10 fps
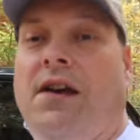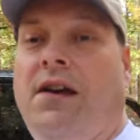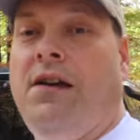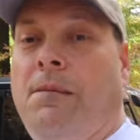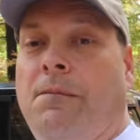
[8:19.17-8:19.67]

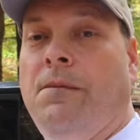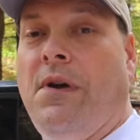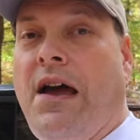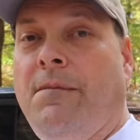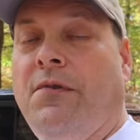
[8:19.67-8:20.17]
um,
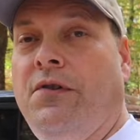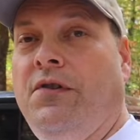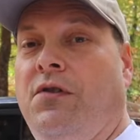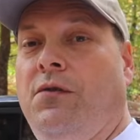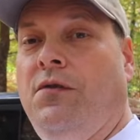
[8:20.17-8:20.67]
I'm
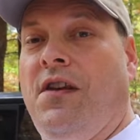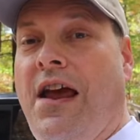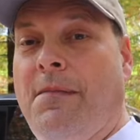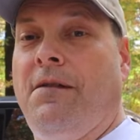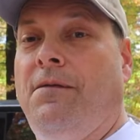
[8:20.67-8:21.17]
going to
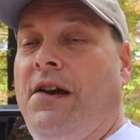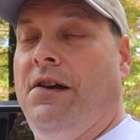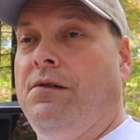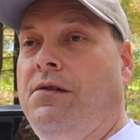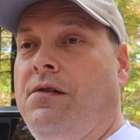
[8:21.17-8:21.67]
snap my
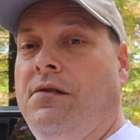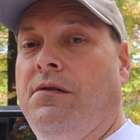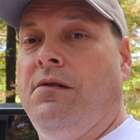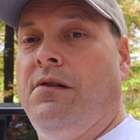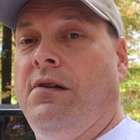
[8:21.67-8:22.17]
fingers
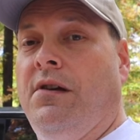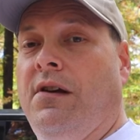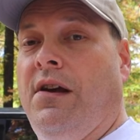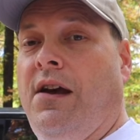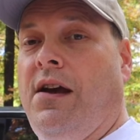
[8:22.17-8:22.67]

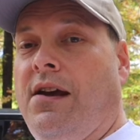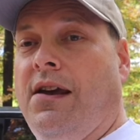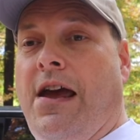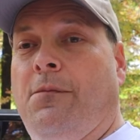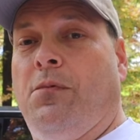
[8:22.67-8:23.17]
and
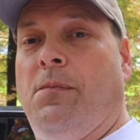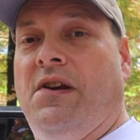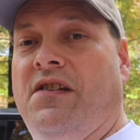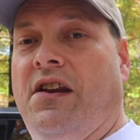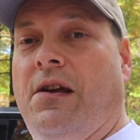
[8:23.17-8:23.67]
camp will
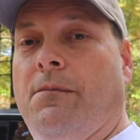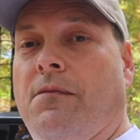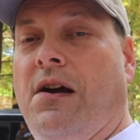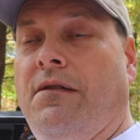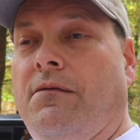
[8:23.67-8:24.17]
be set up
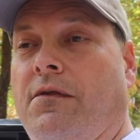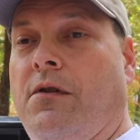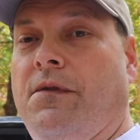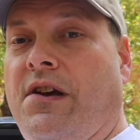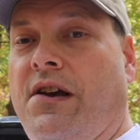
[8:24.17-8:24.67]
right
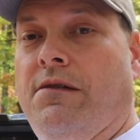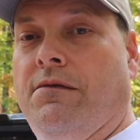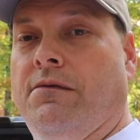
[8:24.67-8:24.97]
over there.